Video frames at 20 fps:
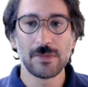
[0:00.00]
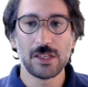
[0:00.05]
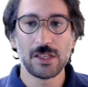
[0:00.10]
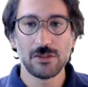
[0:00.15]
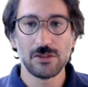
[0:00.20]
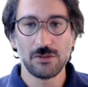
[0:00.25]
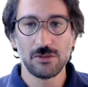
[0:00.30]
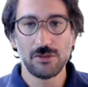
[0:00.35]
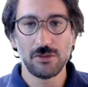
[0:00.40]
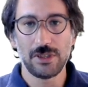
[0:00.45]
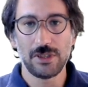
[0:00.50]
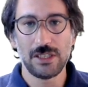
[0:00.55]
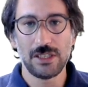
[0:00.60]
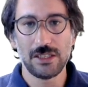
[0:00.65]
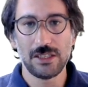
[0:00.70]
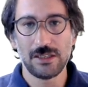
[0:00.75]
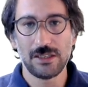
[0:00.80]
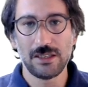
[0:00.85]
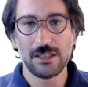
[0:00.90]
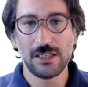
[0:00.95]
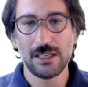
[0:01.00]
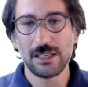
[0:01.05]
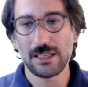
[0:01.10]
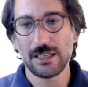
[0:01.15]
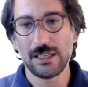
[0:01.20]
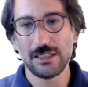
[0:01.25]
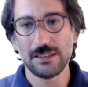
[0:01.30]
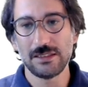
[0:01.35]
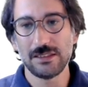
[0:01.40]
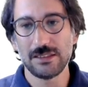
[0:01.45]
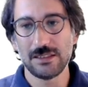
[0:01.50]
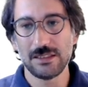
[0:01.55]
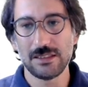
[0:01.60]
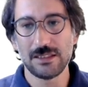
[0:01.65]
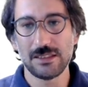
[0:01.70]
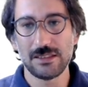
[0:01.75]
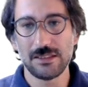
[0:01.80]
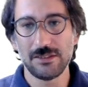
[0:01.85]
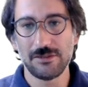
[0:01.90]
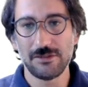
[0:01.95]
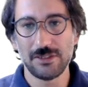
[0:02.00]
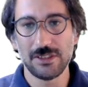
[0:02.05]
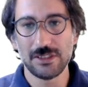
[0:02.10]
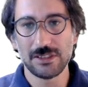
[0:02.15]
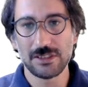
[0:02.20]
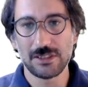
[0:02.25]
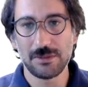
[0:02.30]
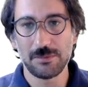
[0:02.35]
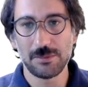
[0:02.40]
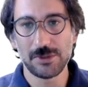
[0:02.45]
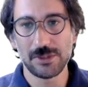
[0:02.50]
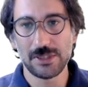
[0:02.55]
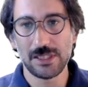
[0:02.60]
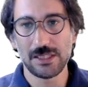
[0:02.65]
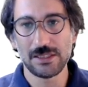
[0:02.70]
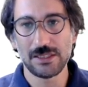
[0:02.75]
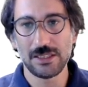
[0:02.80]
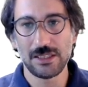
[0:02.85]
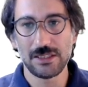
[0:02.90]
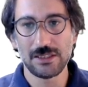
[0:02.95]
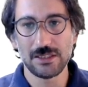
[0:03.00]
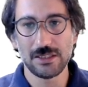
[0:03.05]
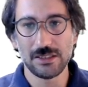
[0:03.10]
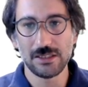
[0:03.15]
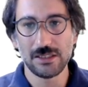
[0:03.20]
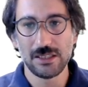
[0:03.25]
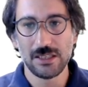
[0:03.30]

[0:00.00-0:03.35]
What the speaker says: So here again, this is a different representation.